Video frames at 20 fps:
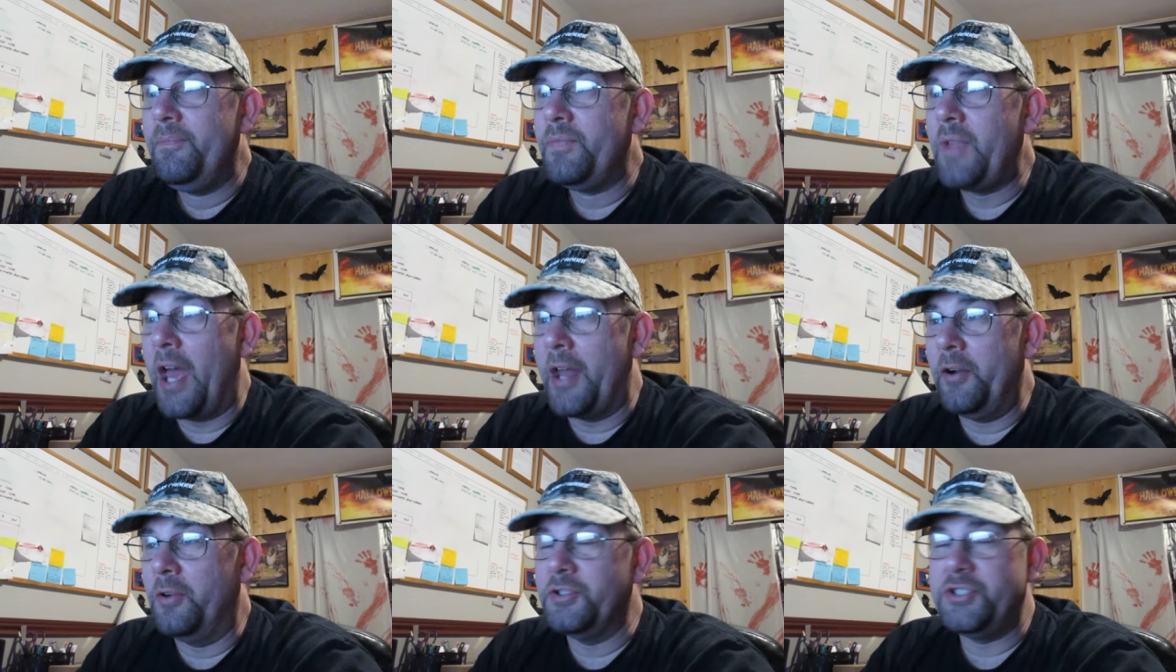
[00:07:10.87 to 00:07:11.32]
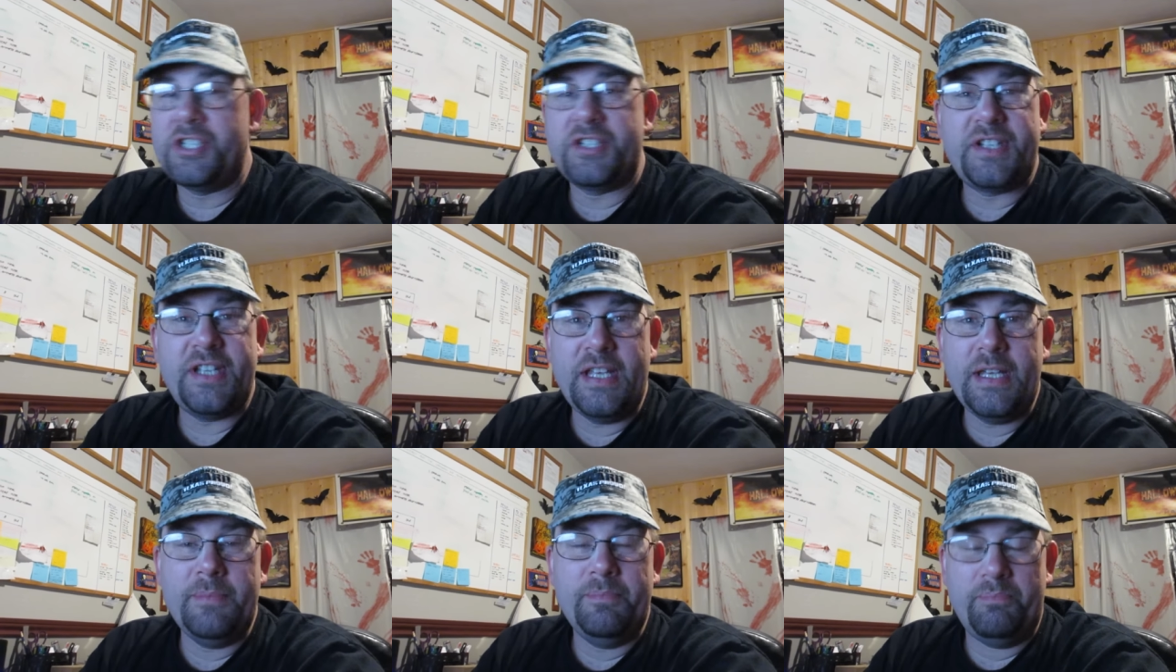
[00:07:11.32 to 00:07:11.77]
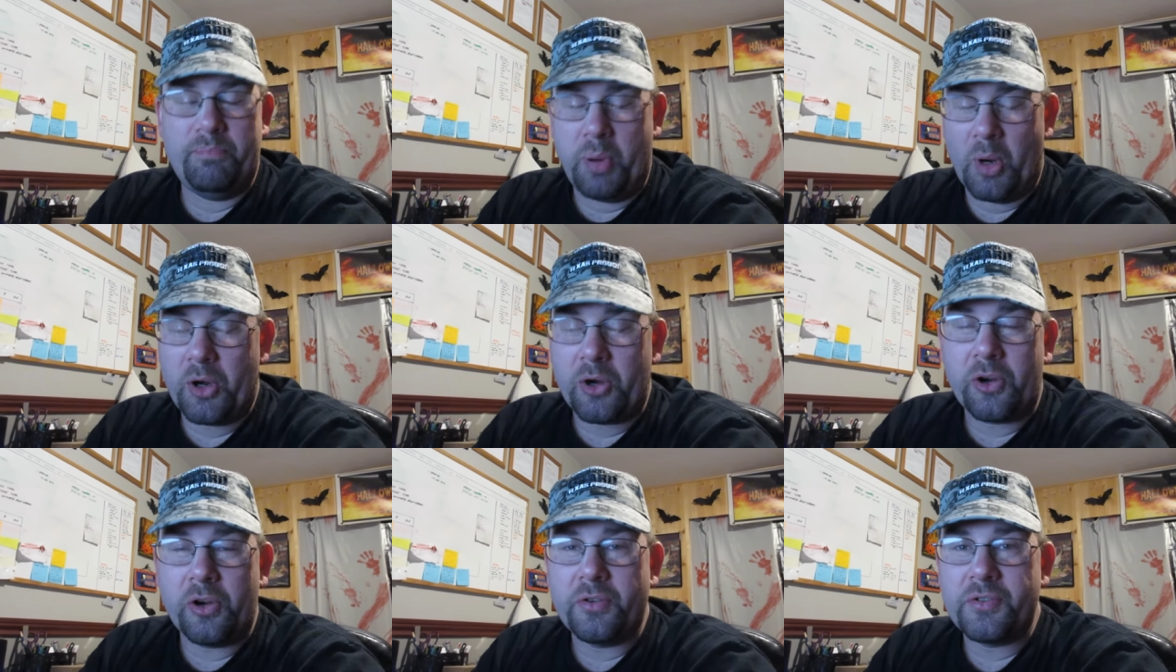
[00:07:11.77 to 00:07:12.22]
I don't just eat
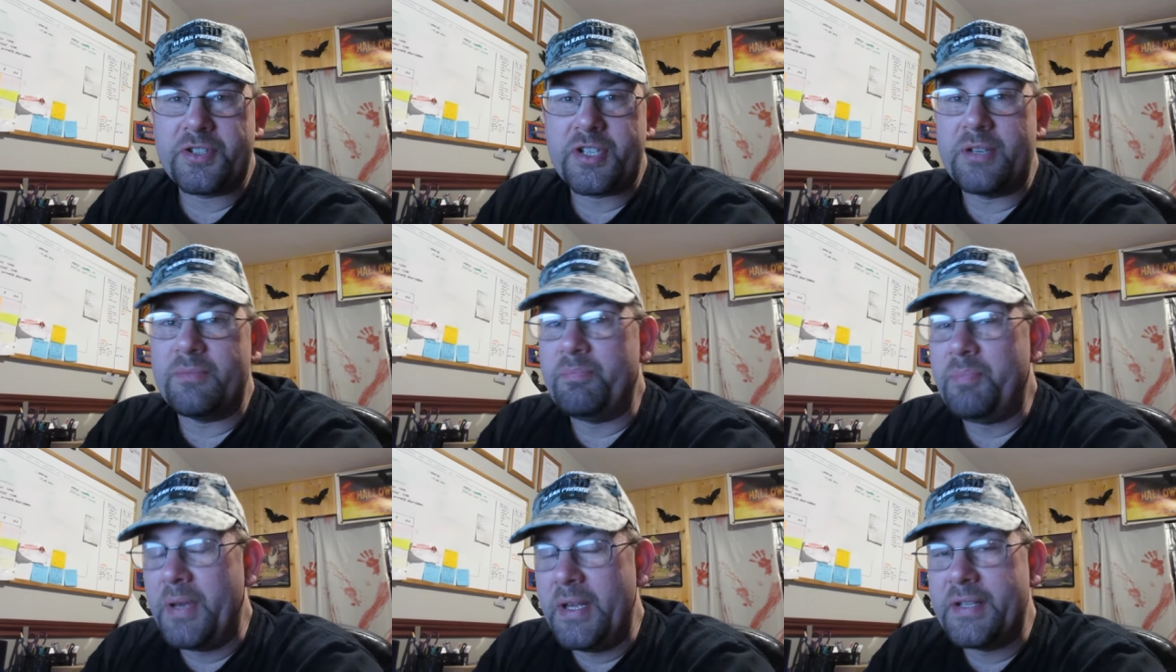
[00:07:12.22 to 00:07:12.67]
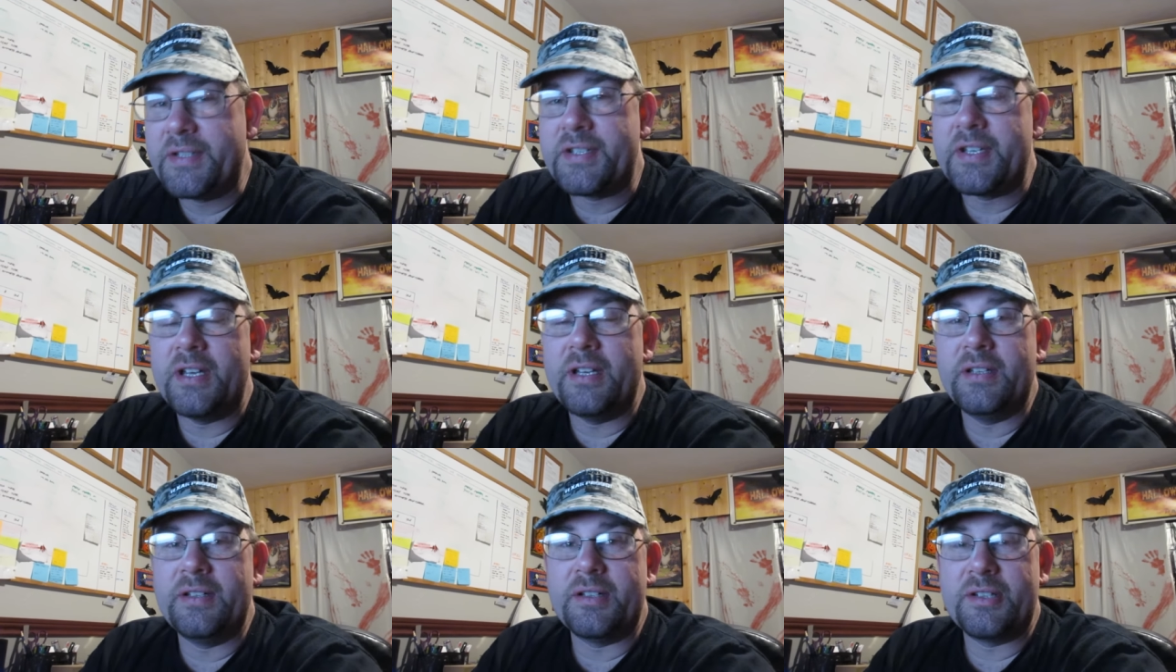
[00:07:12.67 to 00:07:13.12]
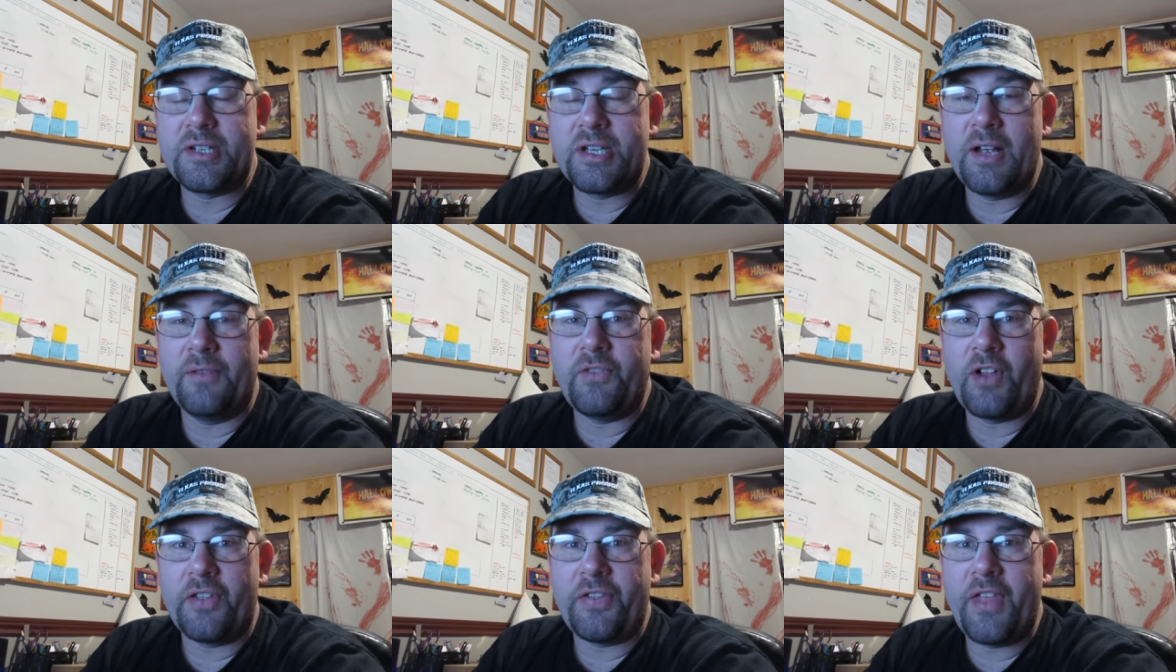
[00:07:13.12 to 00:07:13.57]
burgers and pizza and
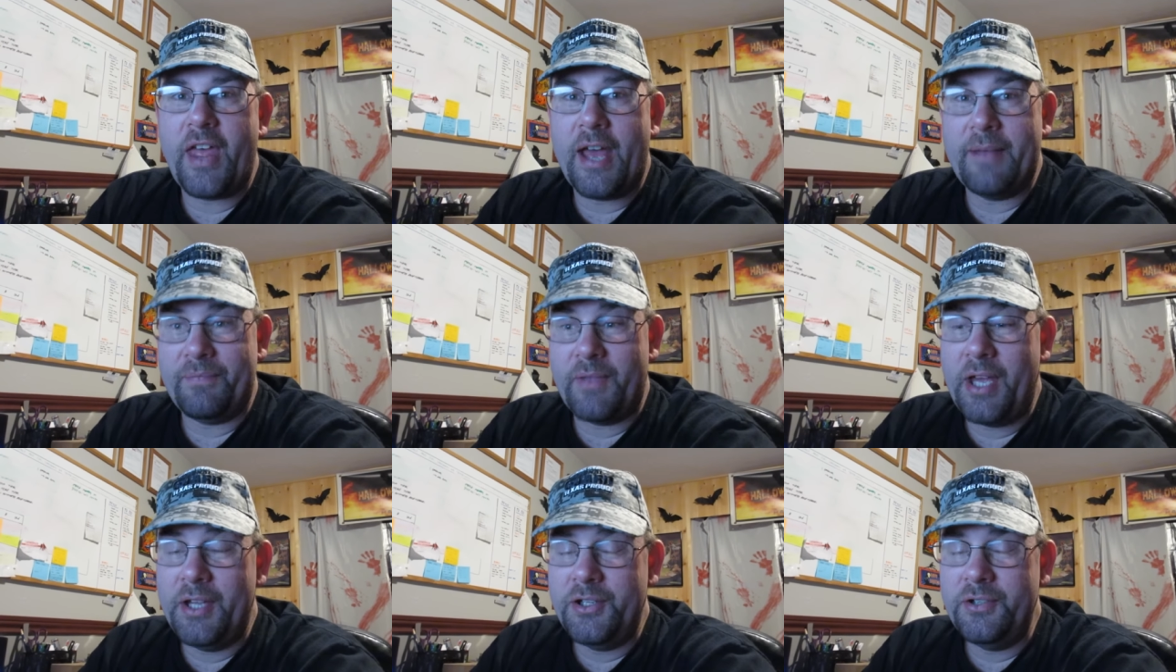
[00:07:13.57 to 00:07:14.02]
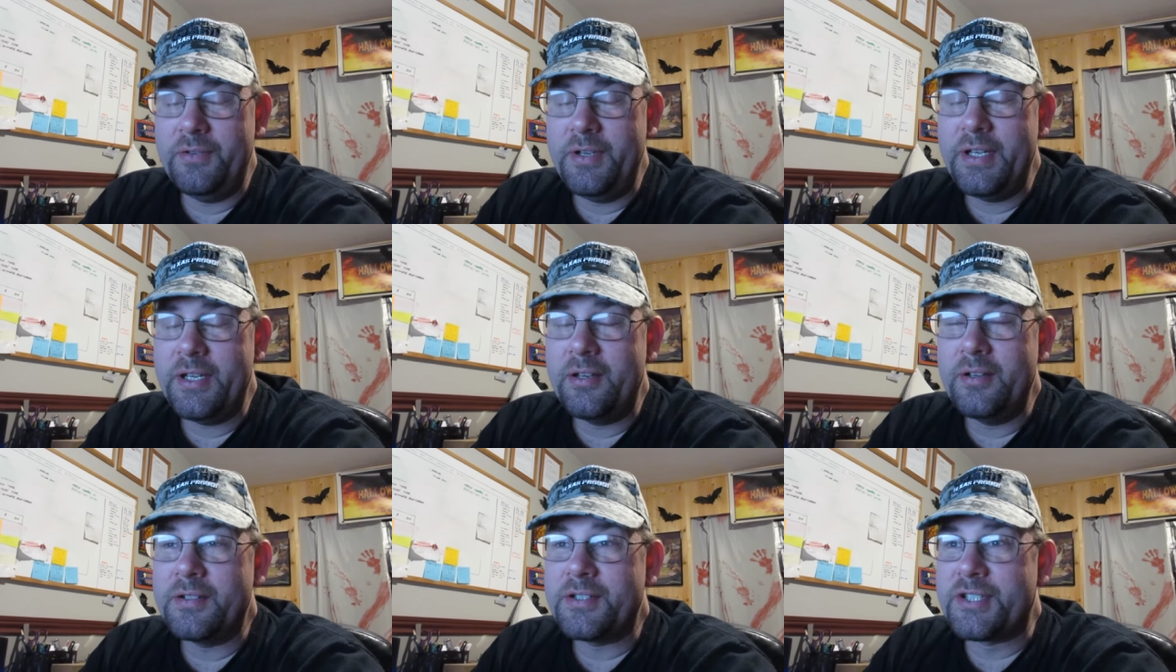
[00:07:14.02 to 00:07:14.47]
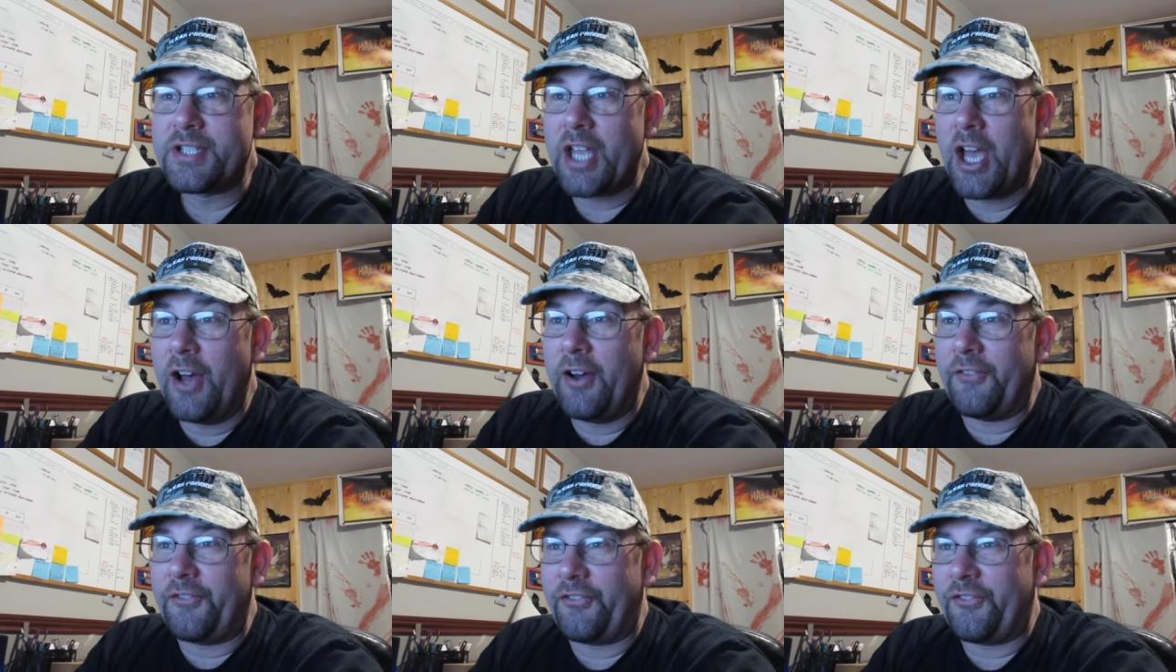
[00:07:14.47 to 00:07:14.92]
stuff like that. I do eat good
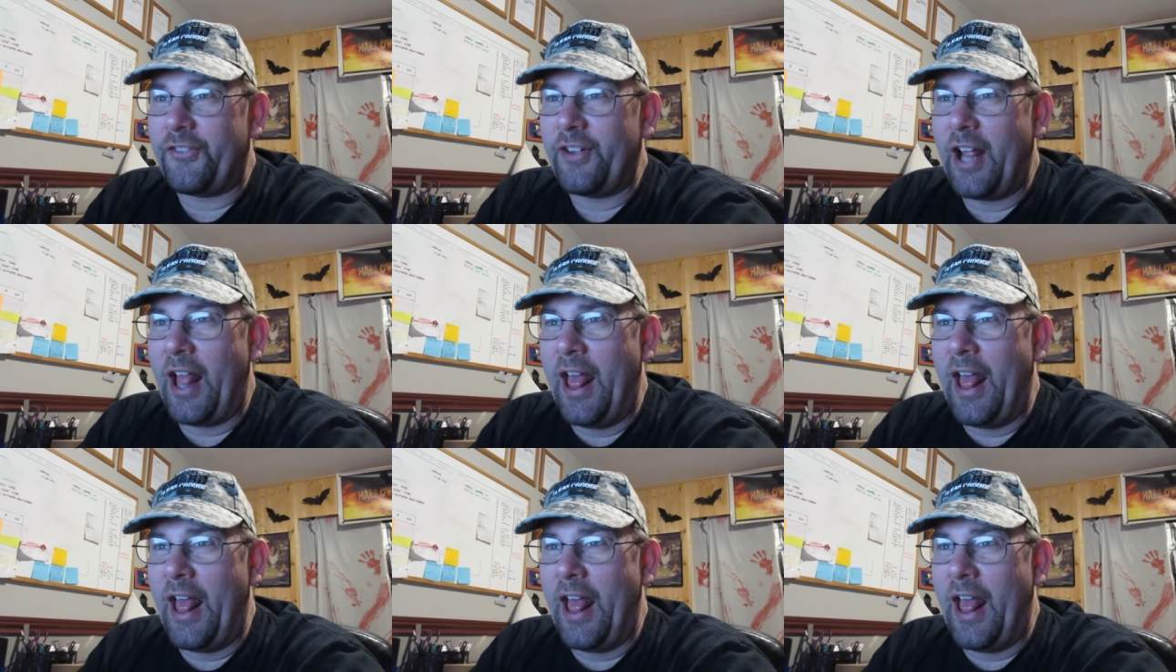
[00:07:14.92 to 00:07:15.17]
stuff.